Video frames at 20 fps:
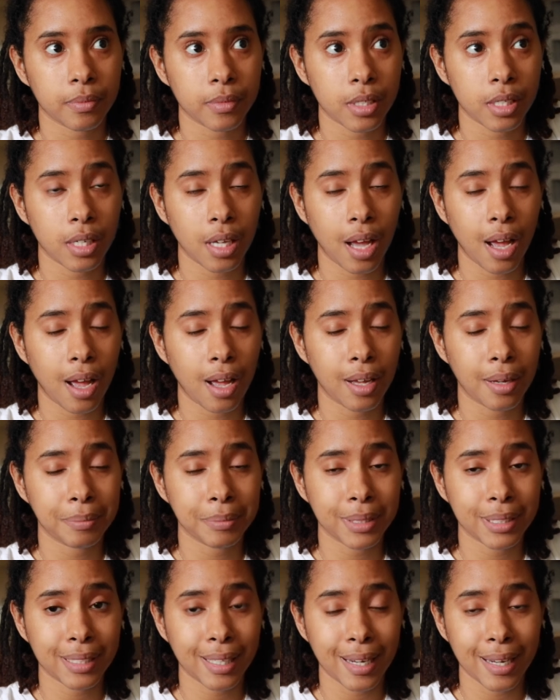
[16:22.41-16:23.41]
yeah,
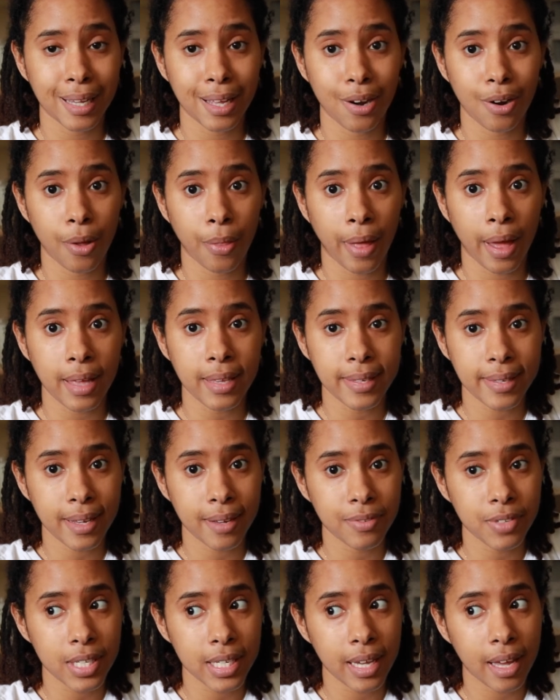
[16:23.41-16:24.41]
I'm just gonna get all that
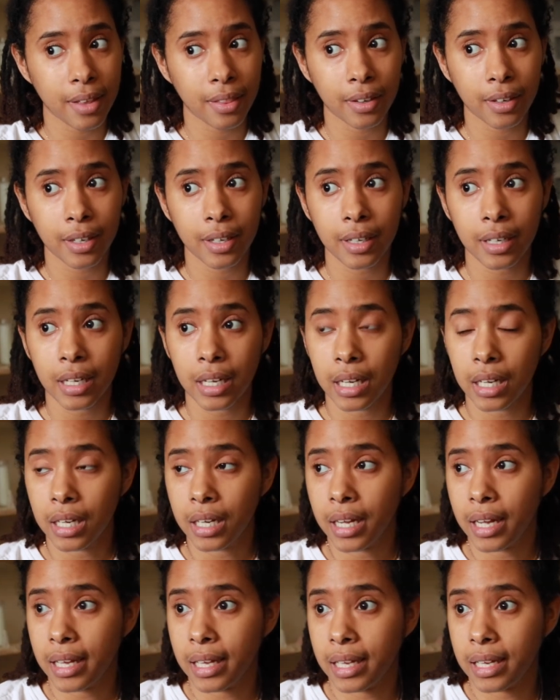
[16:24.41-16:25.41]
stuff together,
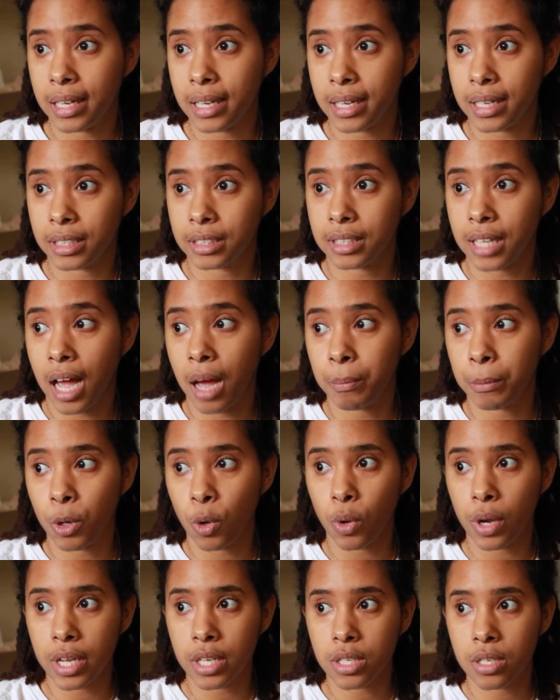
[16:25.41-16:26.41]
and I'm
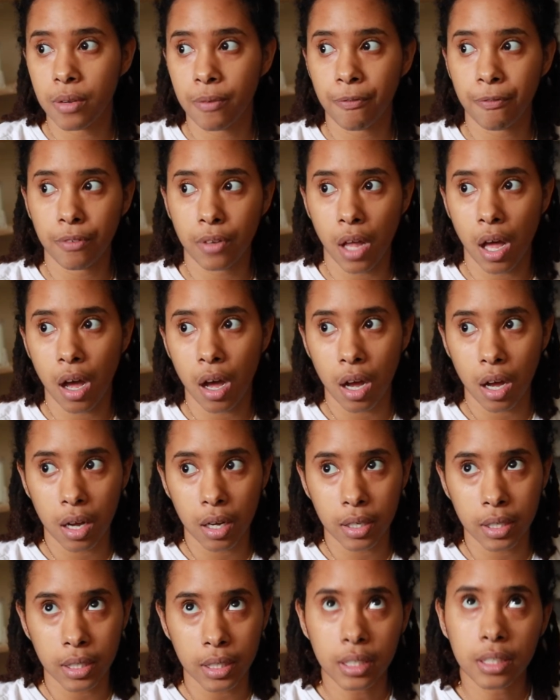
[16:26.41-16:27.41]
going to
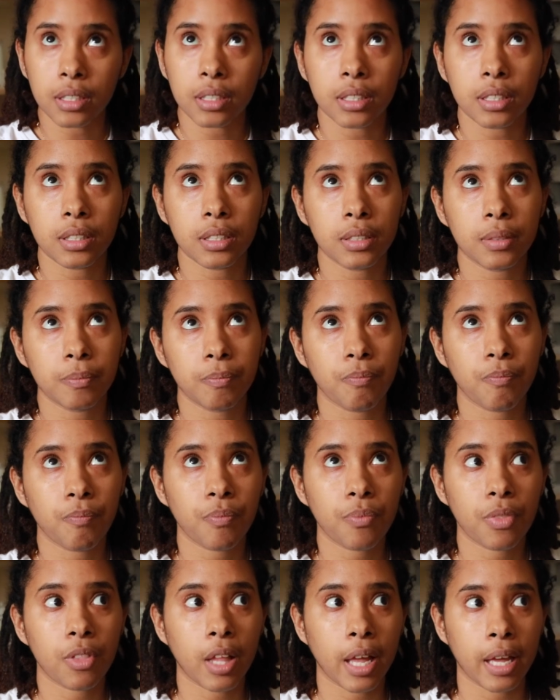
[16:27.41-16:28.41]
vlog
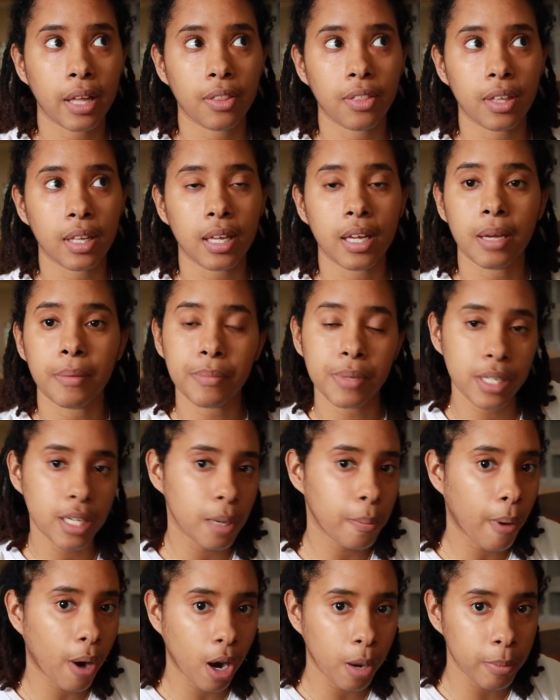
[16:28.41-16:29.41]
like the
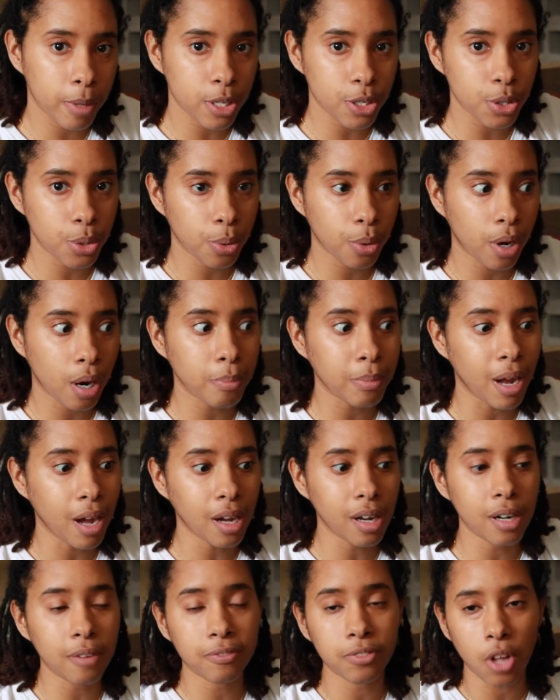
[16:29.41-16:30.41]
empty apartment tour. I'm
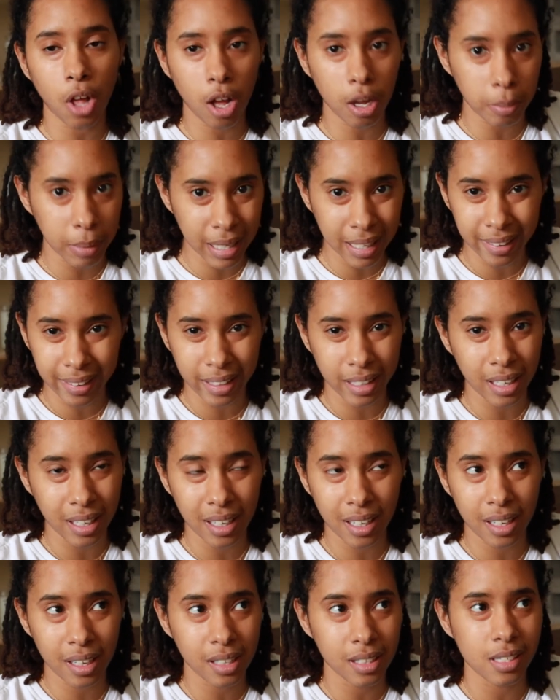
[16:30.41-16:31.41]
not gonna vlog me
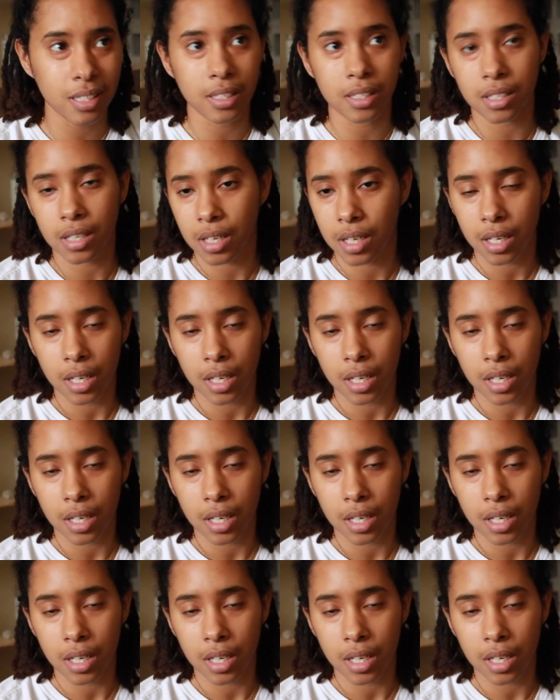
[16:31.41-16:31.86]
cleaning it because,